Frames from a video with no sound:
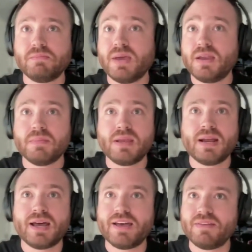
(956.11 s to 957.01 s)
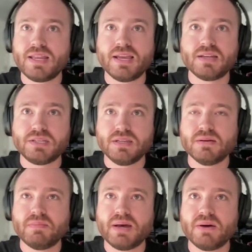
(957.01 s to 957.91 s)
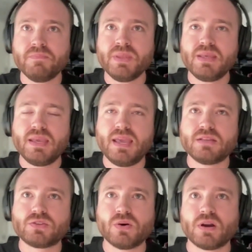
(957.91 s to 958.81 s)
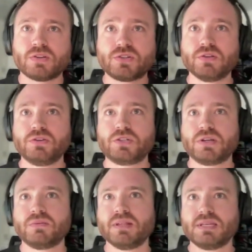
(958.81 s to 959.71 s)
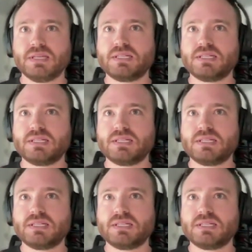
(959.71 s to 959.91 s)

may or may not have any idea about. And so our solution really